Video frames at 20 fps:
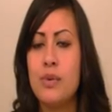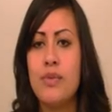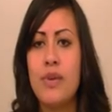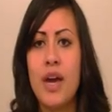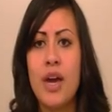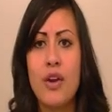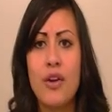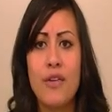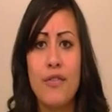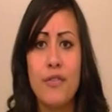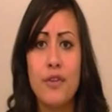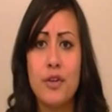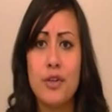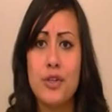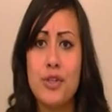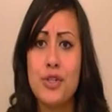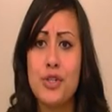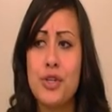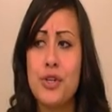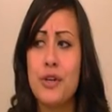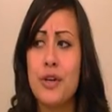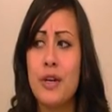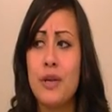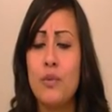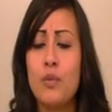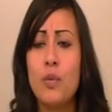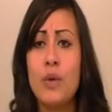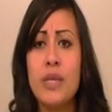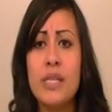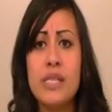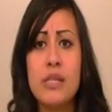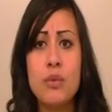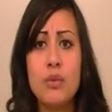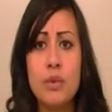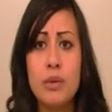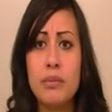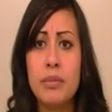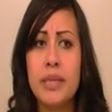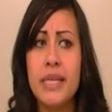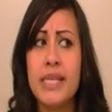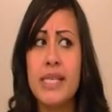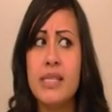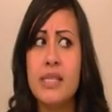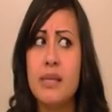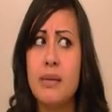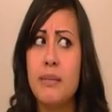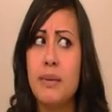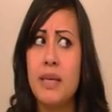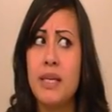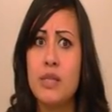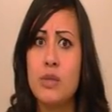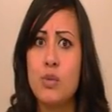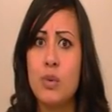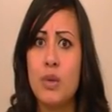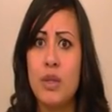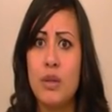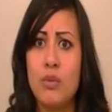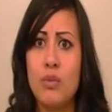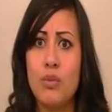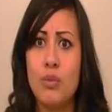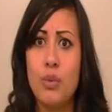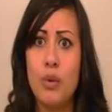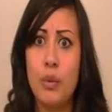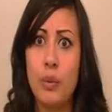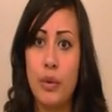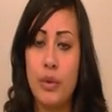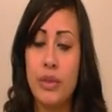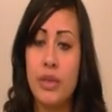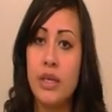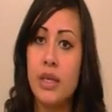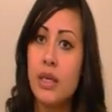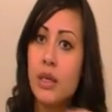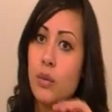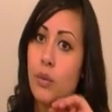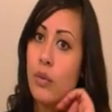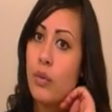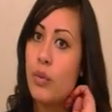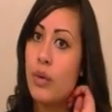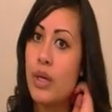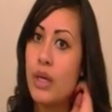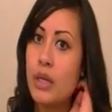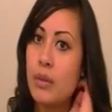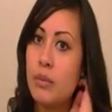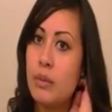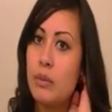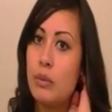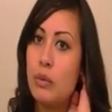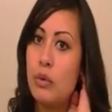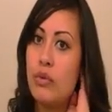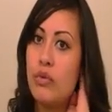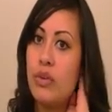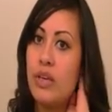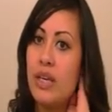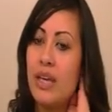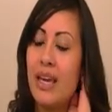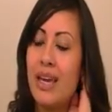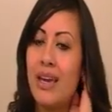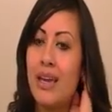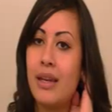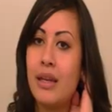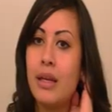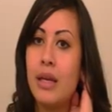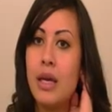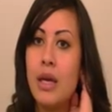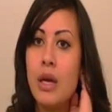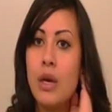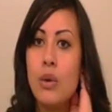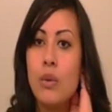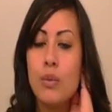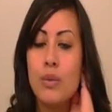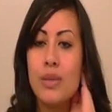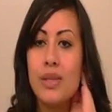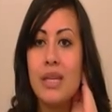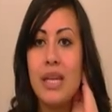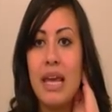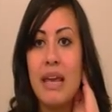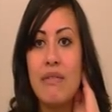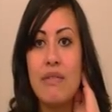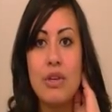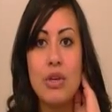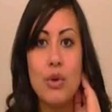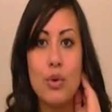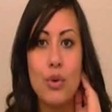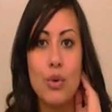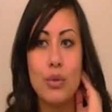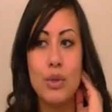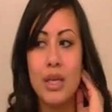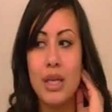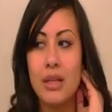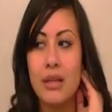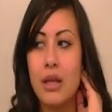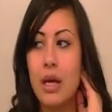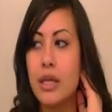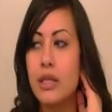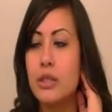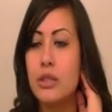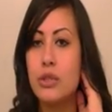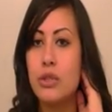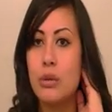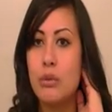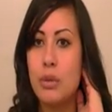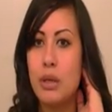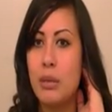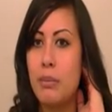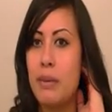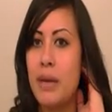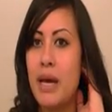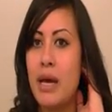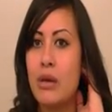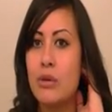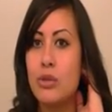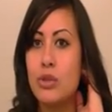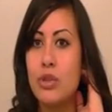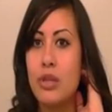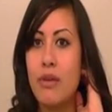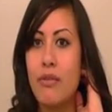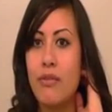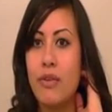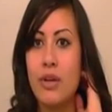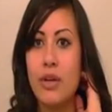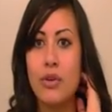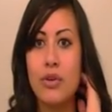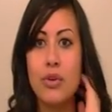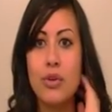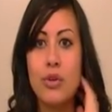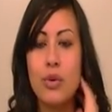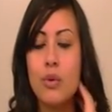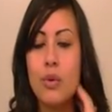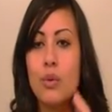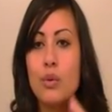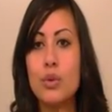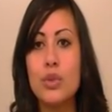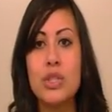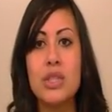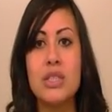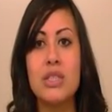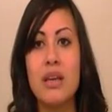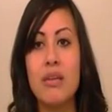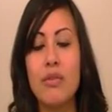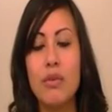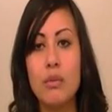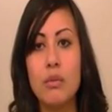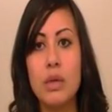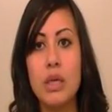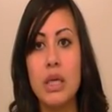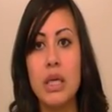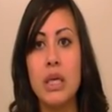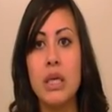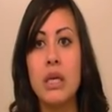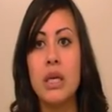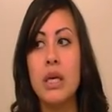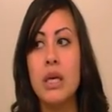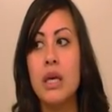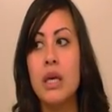We've had our furniture, and we didn't replace it because we were thinking we were going to be moving, and with the Navy you're only allotted so many pounds. So I figured, we'll just save our money